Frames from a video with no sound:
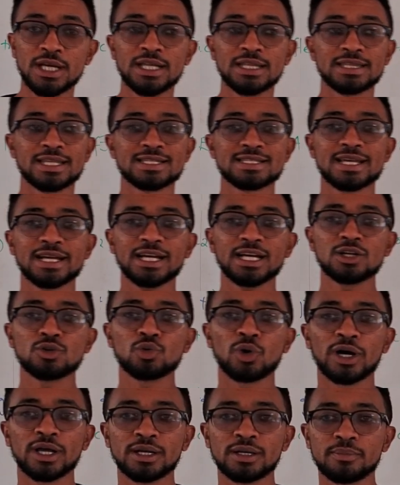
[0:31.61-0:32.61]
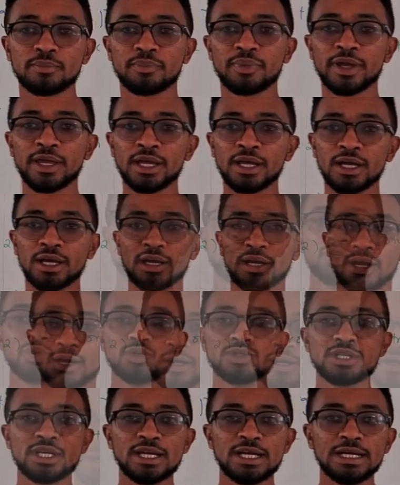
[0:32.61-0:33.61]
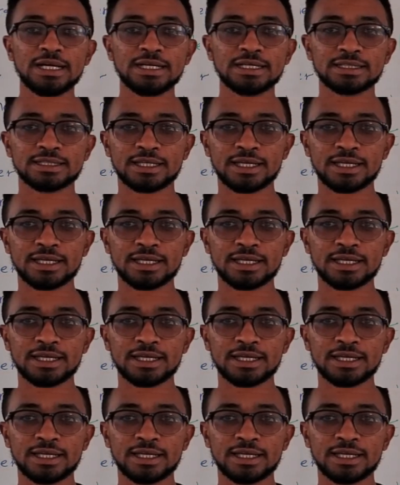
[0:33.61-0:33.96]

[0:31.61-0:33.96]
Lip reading: The second one being using